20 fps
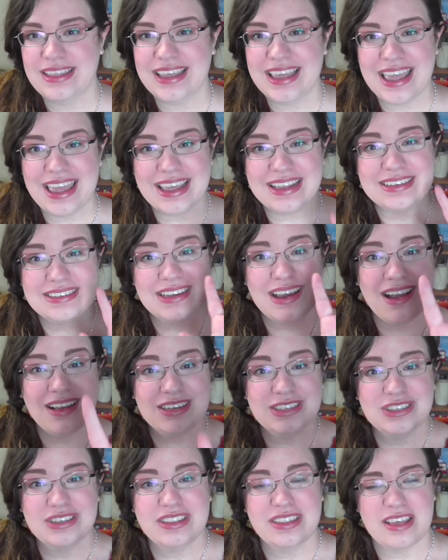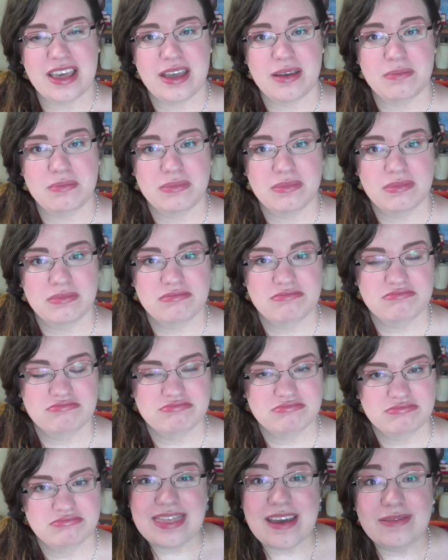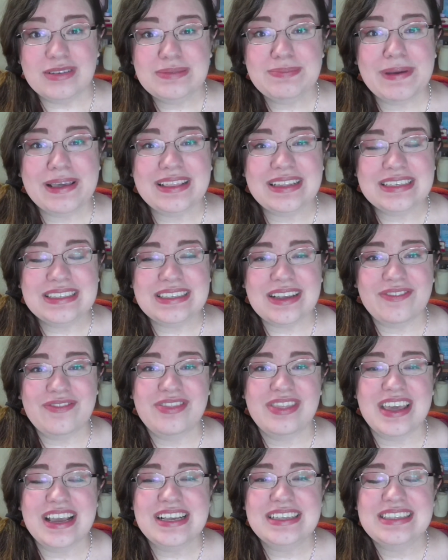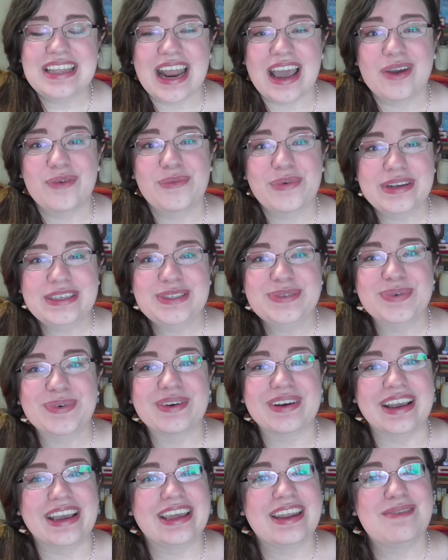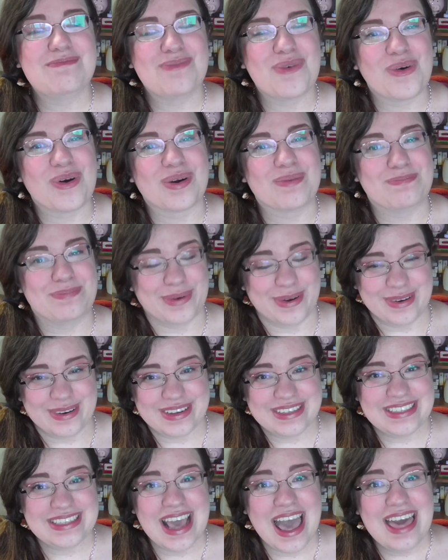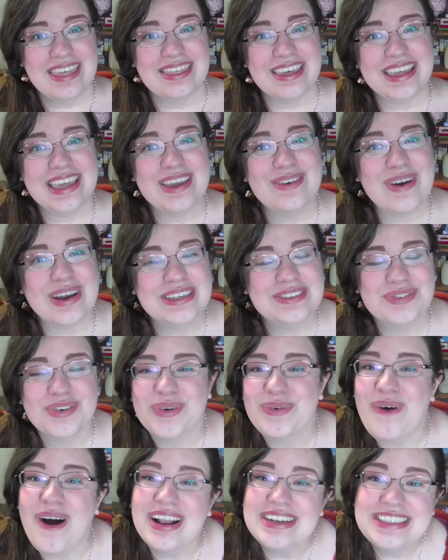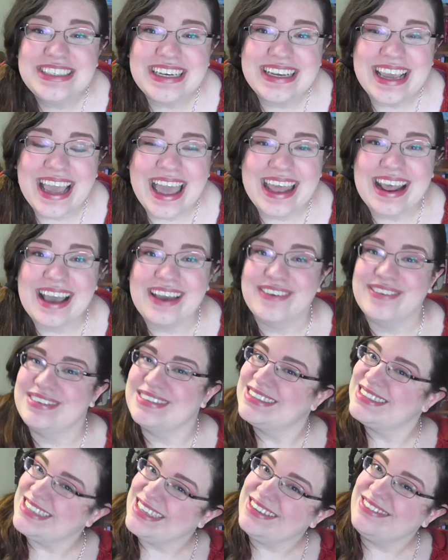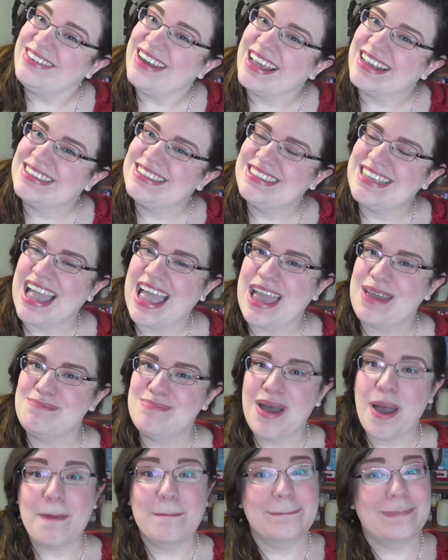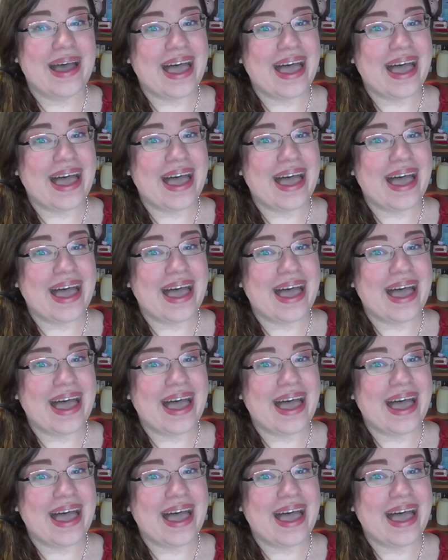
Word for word: I can't touch that. That was my list of things that I wish were in more books. Thank you guys for watching, and I will see you next time.